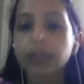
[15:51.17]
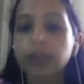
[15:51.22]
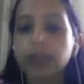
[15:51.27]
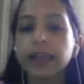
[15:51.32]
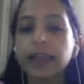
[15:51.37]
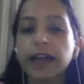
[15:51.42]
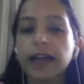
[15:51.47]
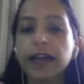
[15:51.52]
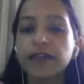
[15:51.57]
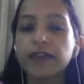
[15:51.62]

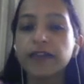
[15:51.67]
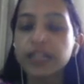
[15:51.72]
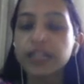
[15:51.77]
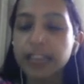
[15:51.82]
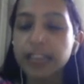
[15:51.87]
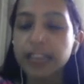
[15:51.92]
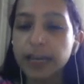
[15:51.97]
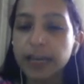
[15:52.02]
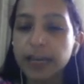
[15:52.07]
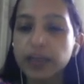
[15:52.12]
every
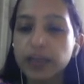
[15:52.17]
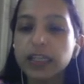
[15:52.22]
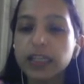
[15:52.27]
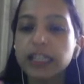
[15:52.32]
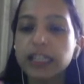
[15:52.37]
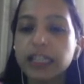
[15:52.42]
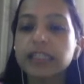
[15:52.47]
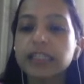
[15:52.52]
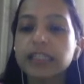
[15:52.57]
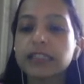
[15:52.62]
time they need
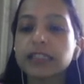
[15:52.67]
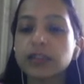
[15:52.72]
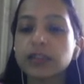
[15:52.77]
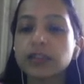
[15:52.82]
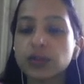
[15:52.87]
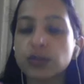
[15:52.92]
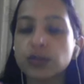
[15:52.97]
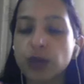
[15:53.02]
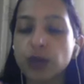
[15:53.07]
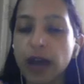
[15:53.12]

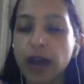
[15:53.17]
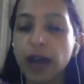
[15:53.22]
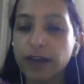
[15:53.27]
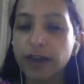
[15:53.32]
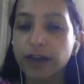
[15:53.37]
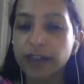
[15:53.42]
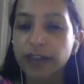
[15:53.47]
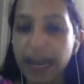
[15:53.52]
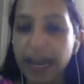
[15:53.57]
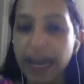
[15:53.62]
to have
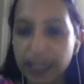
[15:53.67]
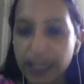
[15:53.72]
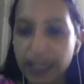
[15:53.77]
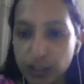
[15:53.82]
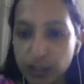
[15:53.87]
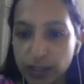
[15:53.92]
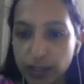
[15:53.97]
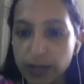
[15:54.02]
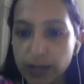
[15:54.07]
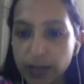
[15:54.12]

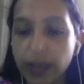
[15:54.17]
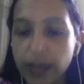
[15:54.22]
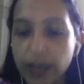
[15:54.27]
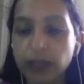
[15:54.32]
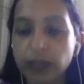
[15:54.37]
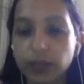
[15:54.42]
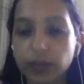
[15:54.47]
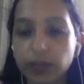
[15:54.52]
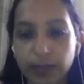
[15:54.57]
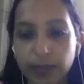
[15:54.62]
direction, that
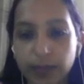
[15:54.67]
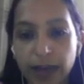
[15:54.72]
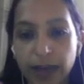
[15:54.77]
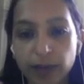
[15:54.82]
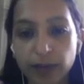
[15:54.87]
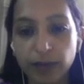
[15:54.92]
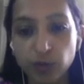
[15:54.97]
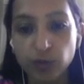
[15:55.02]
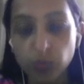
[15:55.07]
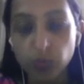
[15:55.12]
they have
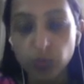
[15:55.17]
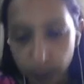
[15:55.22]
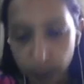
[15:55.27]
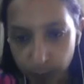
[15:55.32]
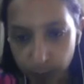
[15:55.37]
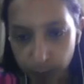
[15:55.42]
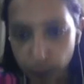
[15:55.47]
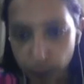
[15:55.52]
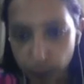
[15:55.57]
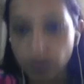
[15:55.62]
to
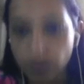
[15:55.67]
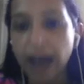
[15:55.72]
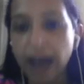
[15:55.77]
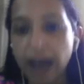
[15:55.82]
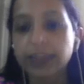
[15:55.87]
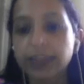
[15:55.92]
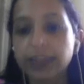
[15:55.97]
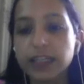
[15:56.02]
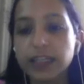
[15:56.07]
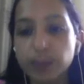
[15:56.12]
move at
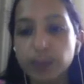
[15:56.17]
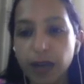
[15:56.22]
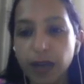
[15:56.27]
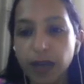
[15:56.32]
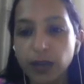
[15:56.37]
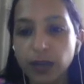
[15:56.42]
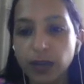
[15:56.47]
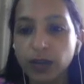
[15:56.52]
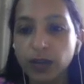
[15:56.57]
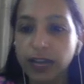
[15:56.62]
this path
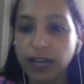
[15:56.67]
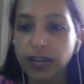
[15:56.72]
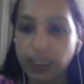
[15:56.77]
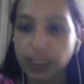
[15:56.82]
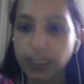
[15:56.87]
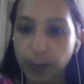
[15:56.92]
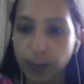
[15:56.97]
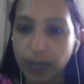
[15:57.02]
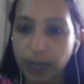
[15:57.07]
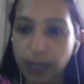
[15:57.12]
or that
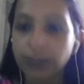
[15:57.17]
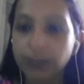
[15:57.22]
path,